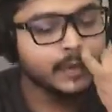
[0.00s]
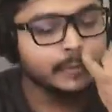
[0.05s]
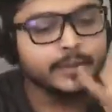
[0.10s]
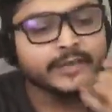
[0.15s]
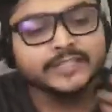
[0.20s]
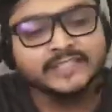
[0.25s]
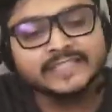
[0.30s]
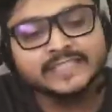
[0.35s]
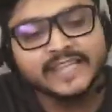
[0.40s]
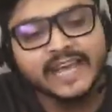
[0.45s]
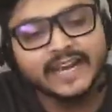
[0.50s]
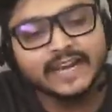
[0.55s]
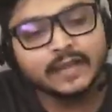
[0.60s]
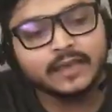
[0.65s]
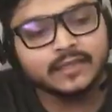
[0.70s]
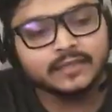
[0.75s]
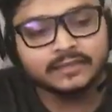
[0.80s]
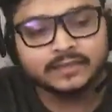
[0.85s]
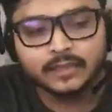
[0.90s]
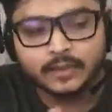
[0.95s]
Because
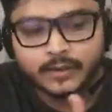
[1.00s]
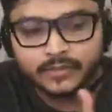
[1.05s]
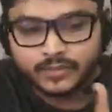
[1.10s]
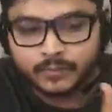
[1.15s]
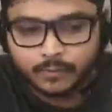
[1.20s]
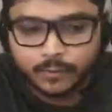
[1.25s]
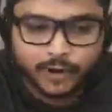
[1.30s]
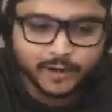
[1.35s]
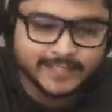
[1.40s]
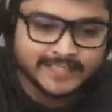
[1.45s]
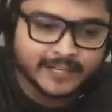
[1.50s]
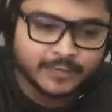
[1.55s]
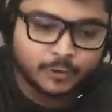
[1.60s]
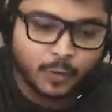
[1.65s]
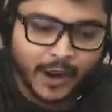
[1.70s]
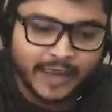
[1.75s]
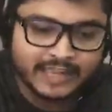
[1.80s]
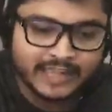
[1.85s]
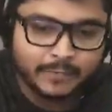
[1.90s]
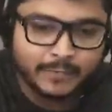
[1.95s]
then the part that
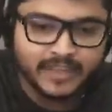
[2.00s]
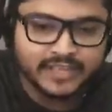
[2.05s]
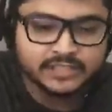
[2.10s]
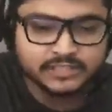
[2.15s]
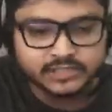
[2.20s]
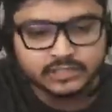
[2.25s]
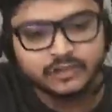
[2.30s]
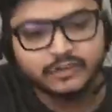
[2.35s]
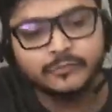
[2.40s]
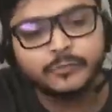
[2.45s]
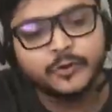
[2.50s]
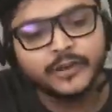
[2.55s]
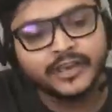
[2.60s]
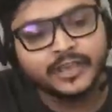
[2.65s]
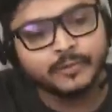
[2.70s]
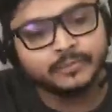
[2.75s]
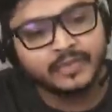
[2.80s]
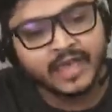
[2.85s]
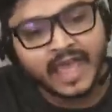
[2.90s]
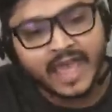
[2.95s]
Riley mentioned of
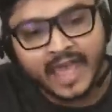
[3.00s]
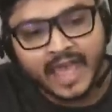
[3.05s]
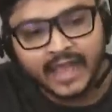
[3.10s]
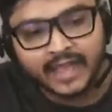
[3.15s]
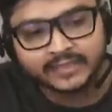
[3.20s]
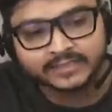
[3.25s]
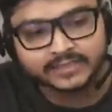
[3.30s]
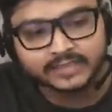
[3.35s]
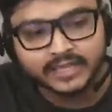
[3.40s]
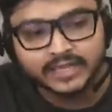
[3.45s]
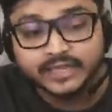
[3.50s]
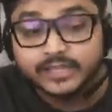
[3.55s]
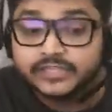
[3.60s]
putting up the ads,